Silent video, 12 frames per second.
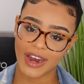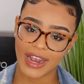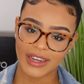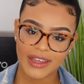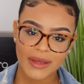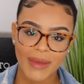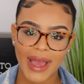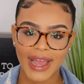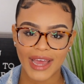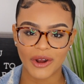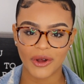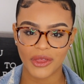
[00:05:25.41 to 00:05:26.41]
I look back
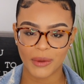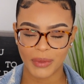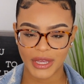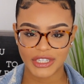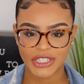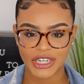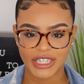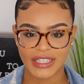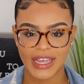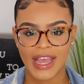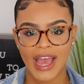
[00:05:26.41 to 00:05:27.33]
at other pictures